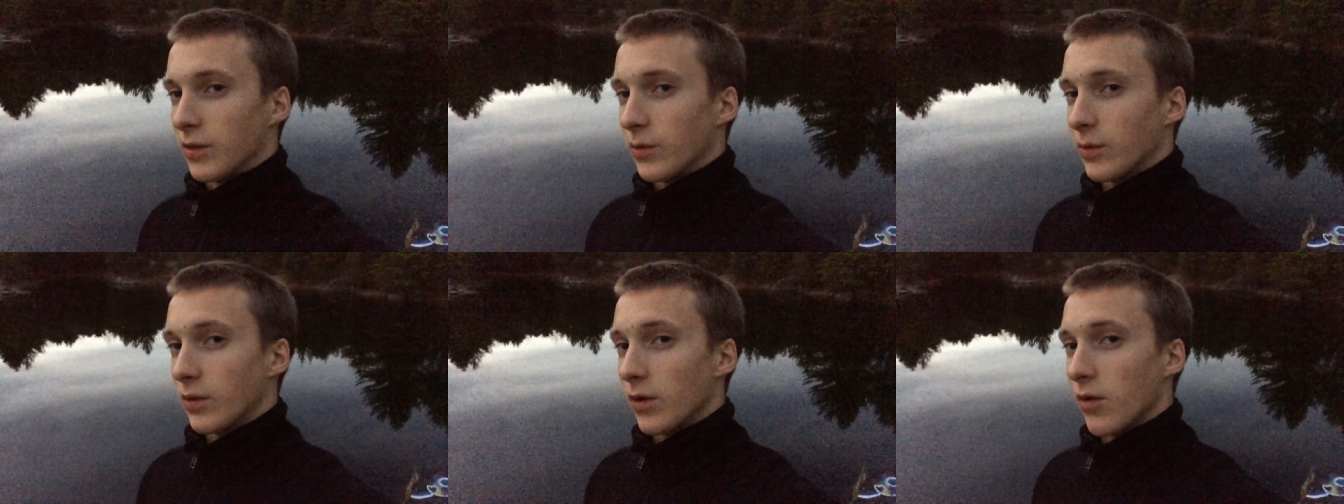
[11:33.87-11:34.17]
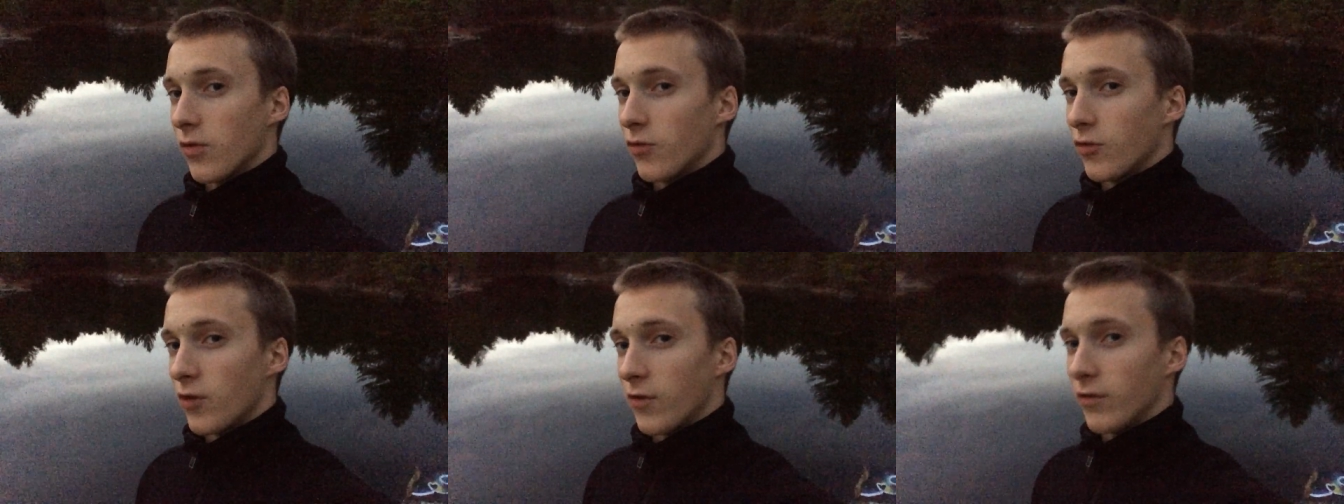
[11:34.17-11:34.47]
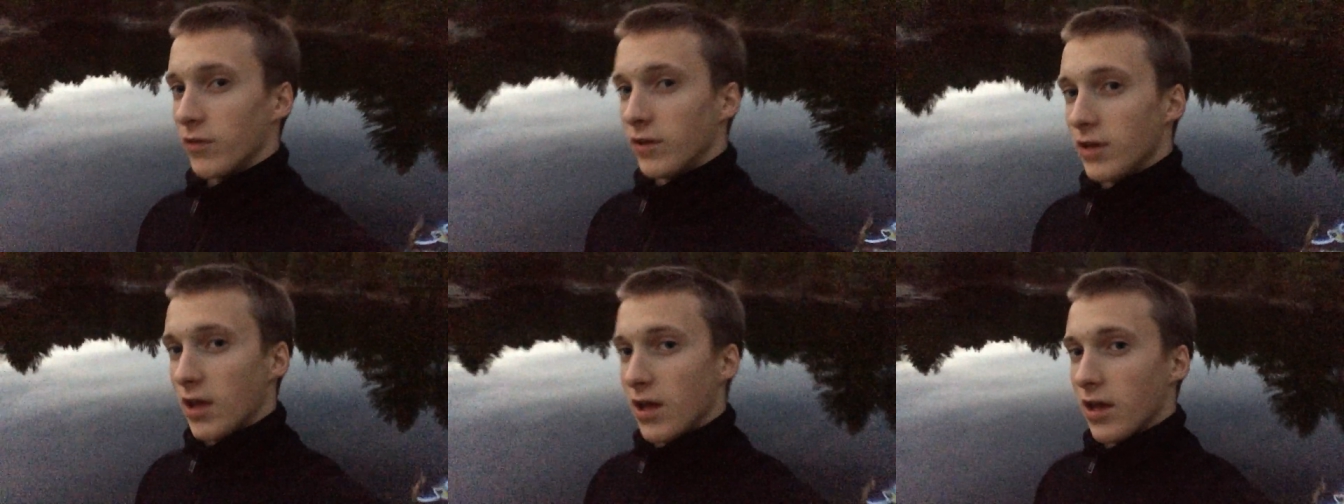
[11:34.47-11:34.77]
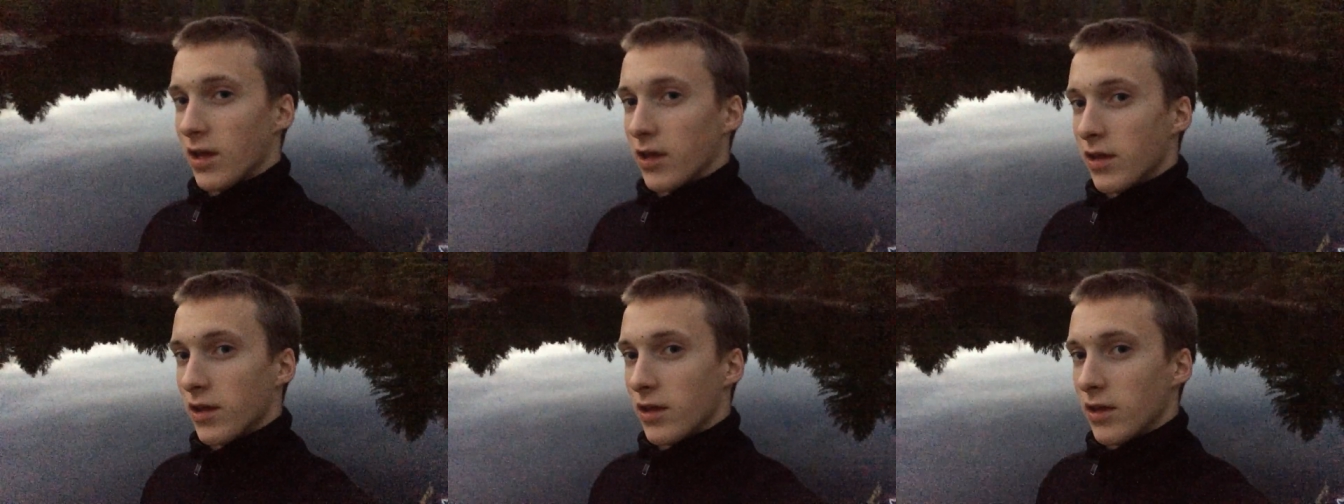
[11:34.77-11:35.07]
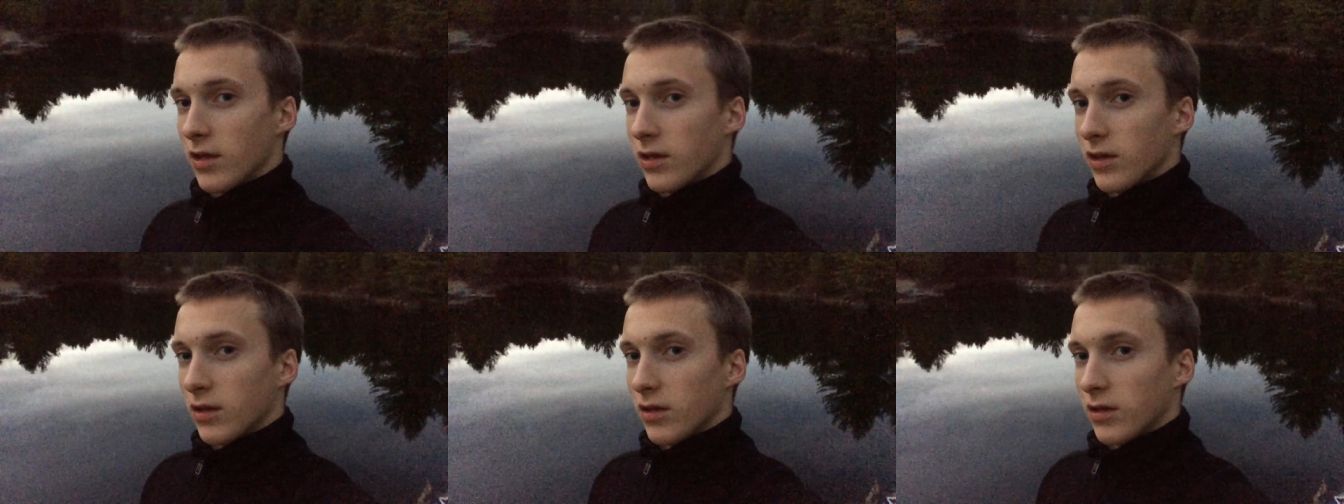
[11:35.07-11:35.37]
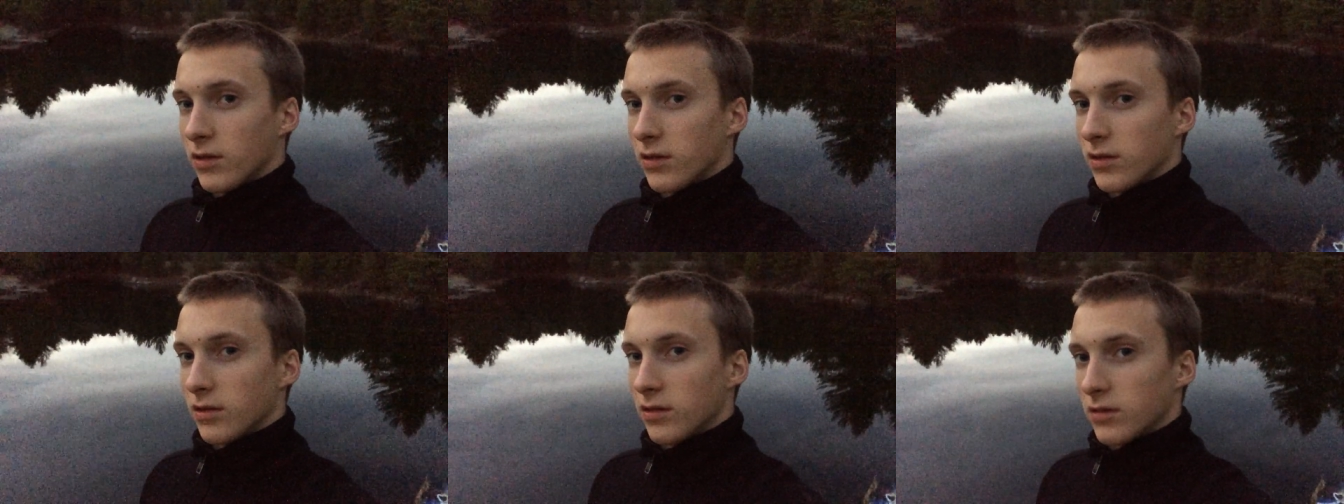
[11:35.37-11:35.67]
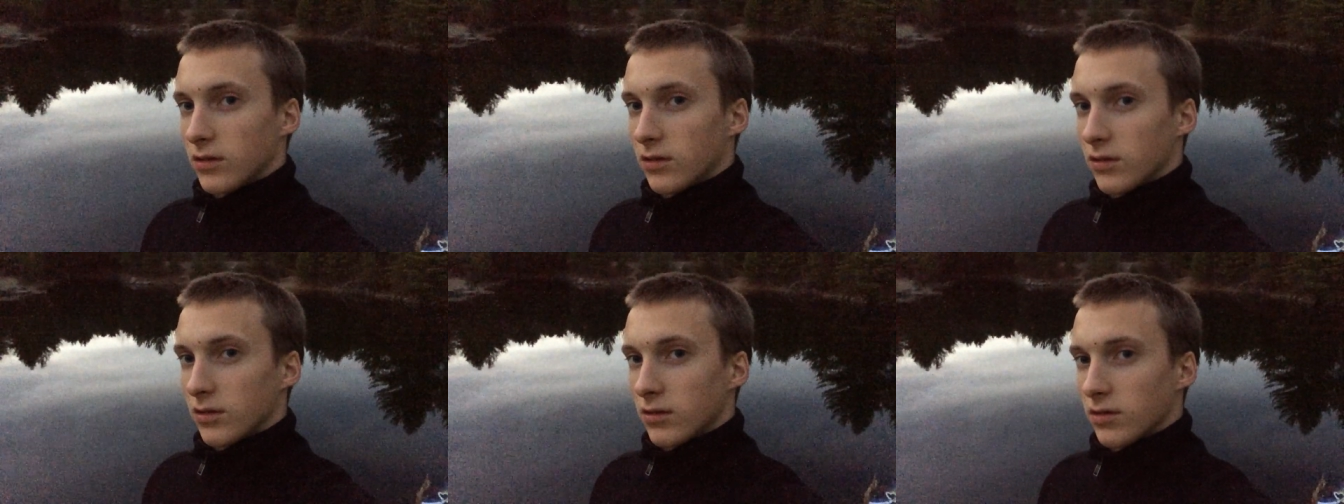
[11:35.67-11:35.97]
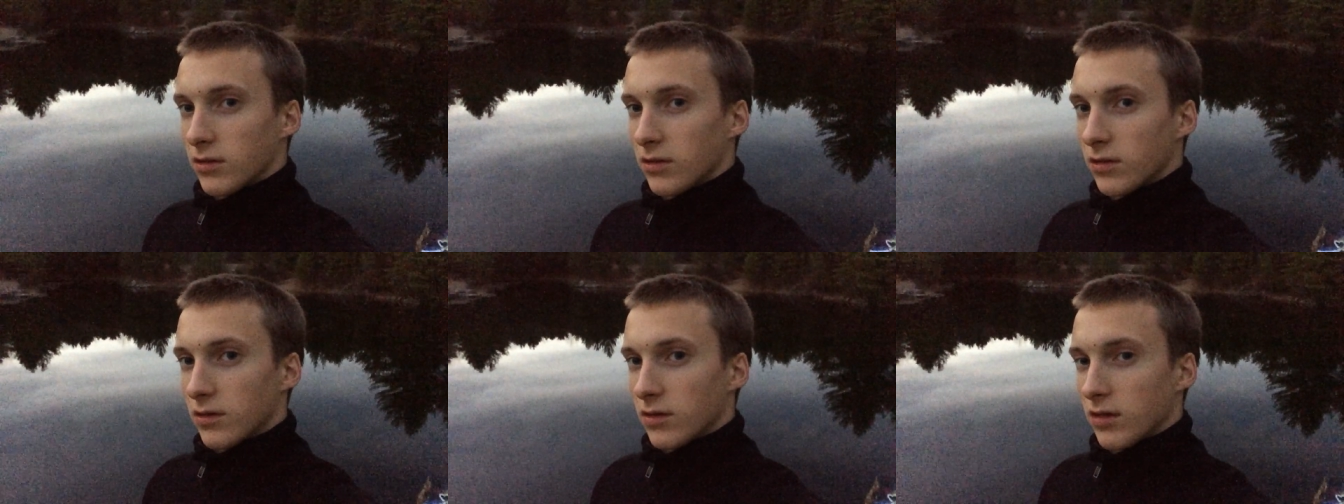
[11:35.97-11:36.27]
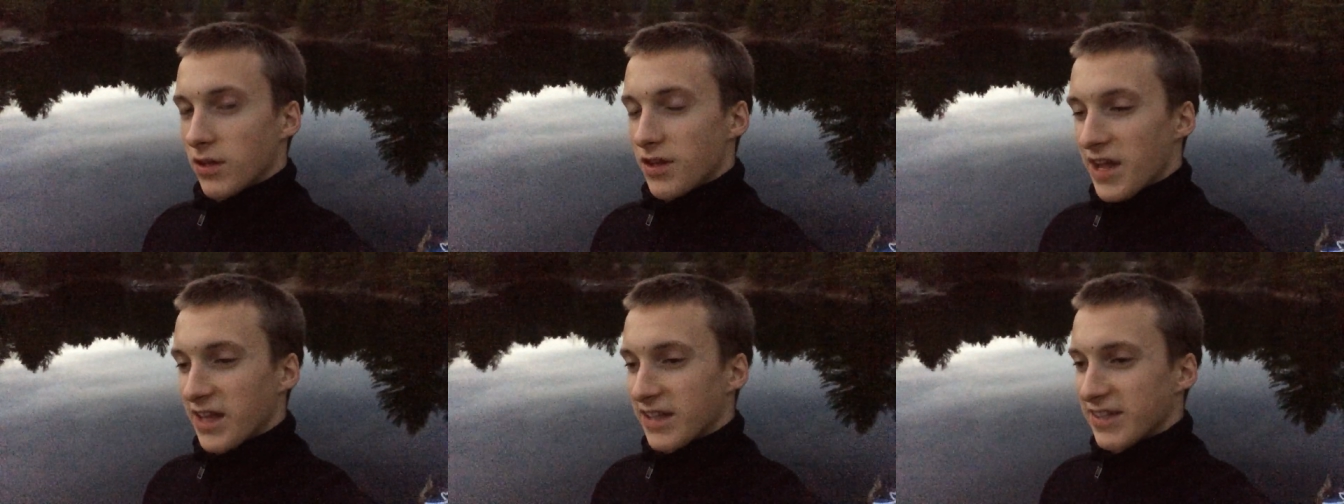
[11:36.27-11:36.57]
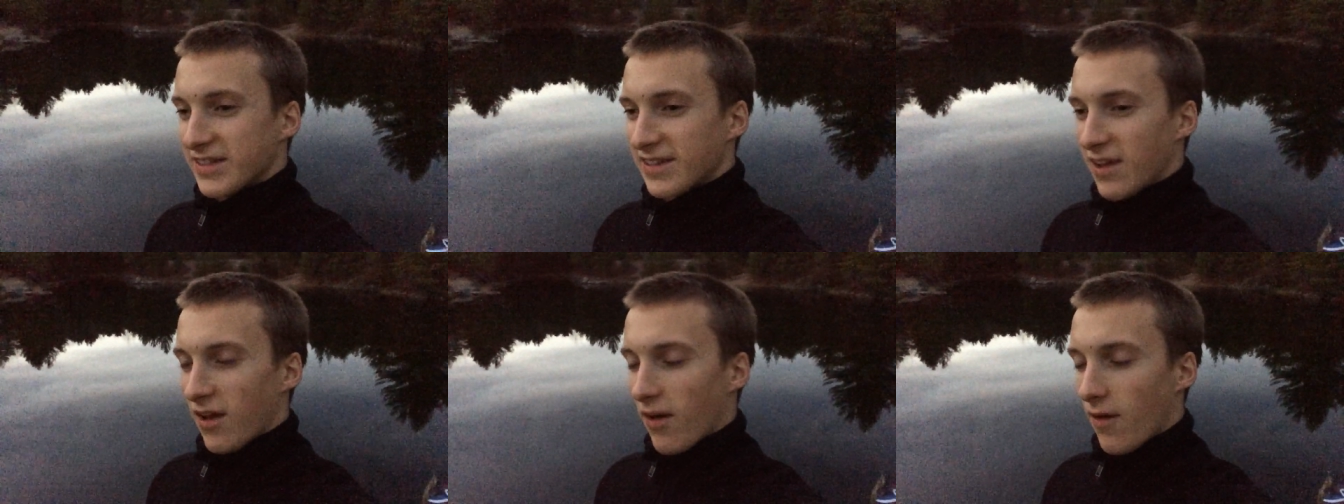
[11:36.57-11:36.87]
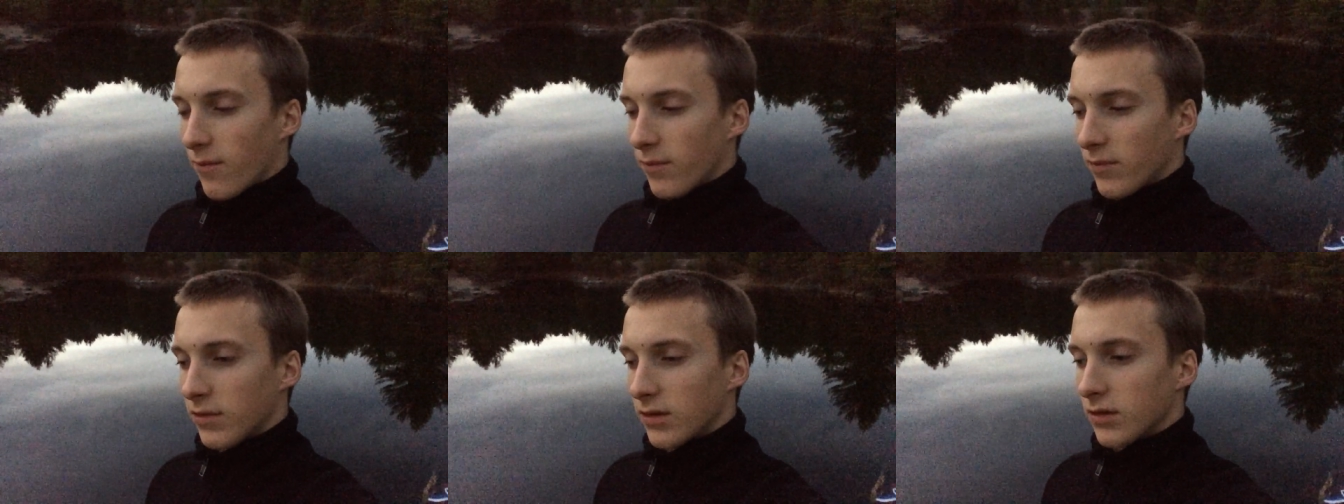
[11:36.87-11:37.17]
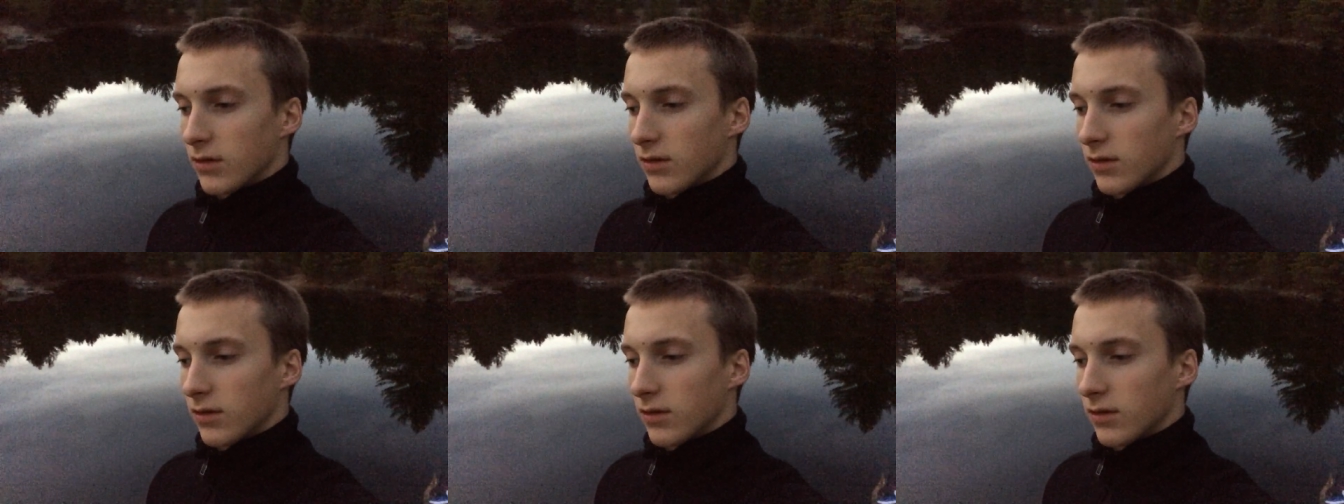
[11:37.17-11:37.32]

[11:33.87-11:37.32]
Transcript: that we go through every day. The net sum